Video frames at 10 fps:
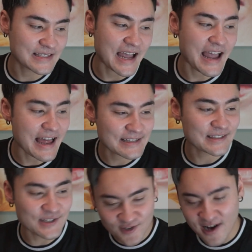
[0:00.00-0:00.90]
I
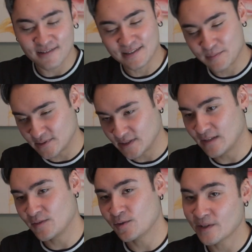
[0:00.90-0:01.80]
honestly strongly
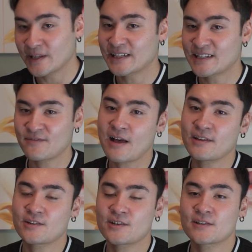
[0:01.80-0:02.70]
believe you really need to
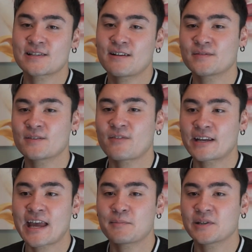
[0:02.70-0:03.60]
value yourself to find
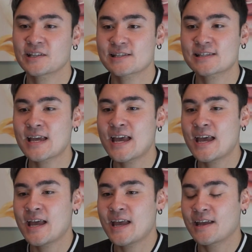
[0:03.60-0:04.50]
happiness.
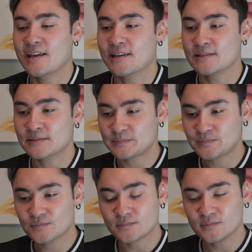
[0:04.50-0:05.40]
And
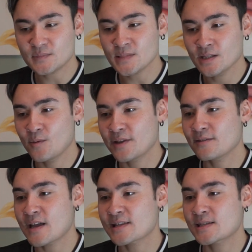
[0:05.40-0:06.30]
whether
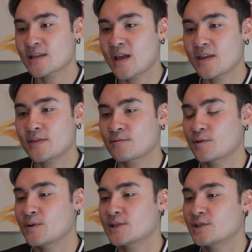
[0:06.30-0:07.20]
that's
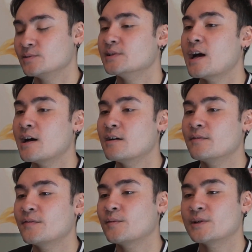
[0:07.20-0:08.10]
through what you
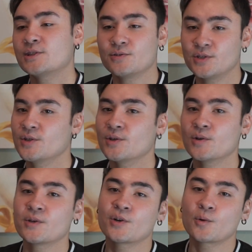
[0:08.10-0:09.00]
love, what you
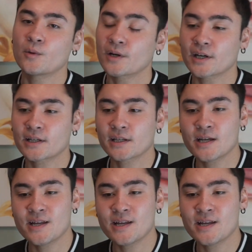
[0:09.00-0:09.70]
do, your work,